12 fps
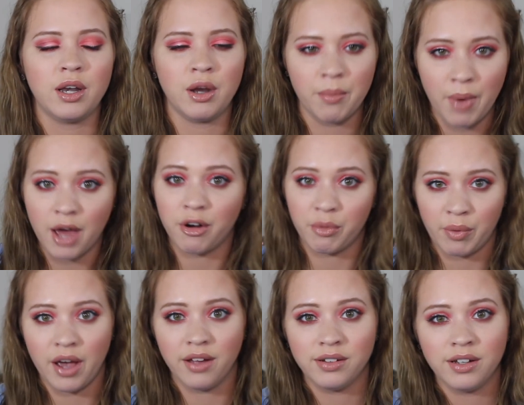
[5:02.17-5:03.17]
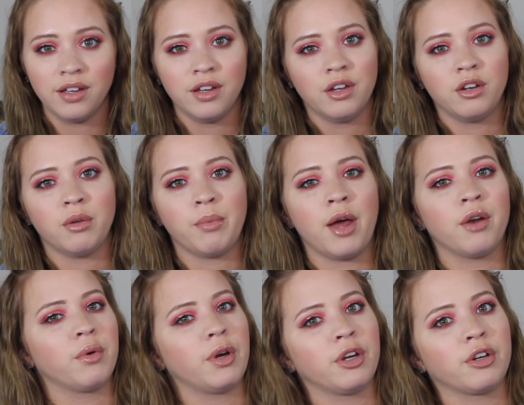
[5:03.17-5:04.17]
no matter what. No matter what